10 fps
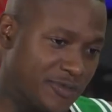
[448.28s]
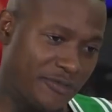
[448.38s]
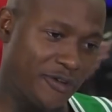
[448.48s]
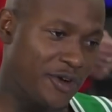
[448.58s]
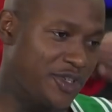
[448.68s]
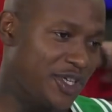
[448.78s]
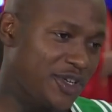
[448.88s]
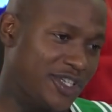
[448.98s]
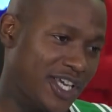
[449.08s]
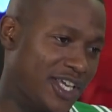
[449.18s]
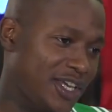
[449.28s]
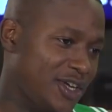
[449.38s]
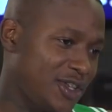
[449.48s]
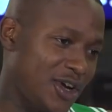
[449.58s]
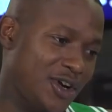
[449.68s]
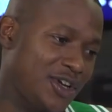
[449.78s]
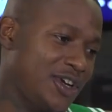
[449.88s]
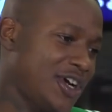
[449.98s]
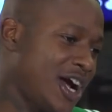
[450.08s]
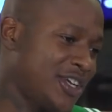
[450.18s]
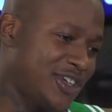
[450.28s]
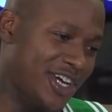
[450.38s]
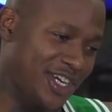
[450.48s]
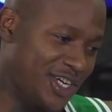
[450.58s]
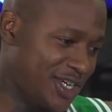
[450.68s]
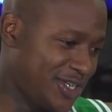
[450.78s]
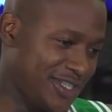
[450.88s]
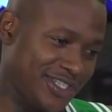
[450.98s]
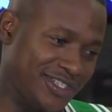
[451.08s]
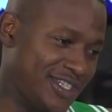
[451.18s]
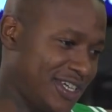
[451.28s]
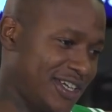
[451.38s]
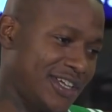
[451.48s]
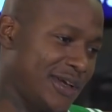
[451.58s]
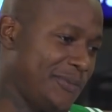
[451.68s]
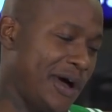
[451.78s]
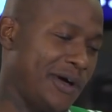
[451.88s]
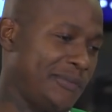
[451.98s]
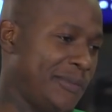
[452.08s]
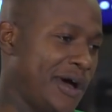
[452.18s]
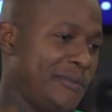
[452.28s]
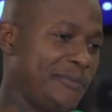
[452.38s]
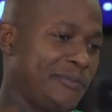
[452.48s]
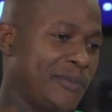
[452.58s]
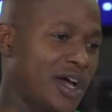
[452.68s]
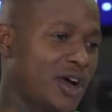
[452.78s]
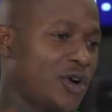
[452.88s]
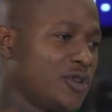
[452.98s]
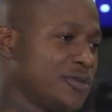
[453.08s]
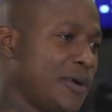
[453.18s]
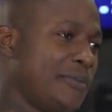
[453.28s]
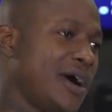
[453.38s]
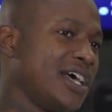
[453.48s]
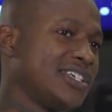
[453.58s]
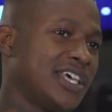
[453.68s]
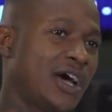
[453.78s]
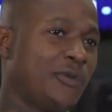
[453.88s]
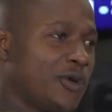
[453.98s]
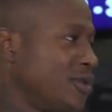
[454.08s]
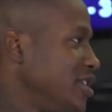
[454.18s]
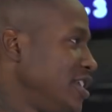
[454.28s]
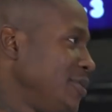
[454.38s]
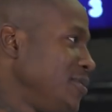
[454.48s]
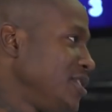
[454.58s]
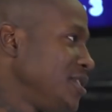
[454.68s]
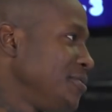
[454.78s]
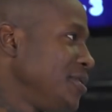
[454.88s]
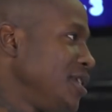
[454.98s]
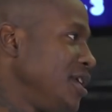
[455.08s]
First year, second year, third year, contract year. My goal and my mindset, I want to win the championship.